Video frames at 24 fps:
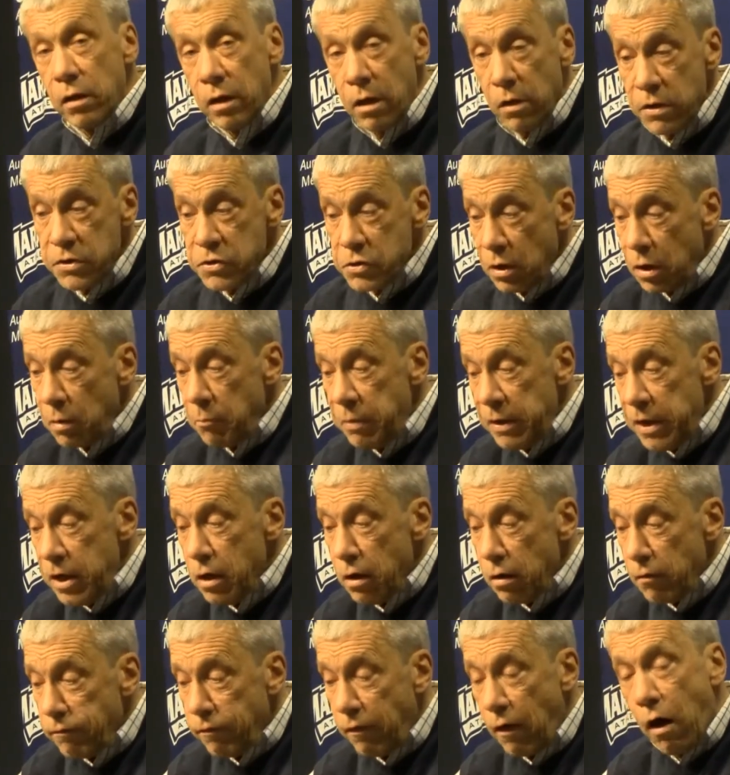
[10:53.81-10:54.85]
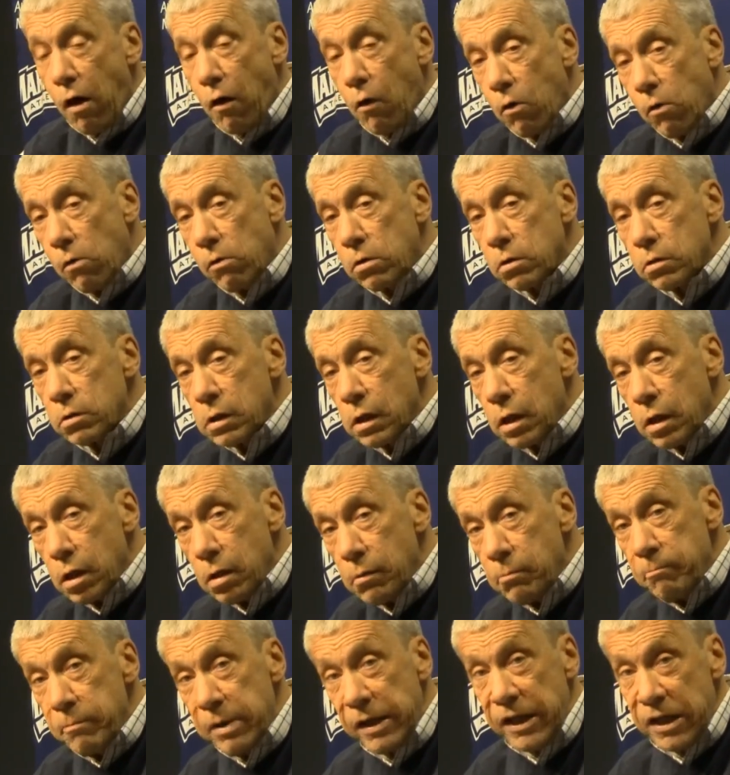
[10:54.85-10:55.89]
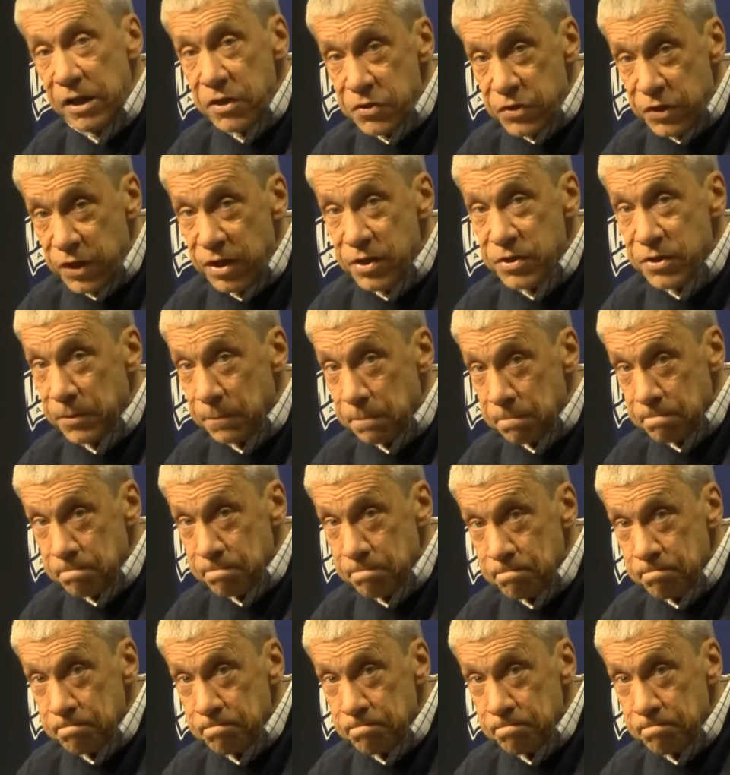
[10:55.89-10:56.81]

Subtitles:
You know, he's going to be here for our whole Big East season.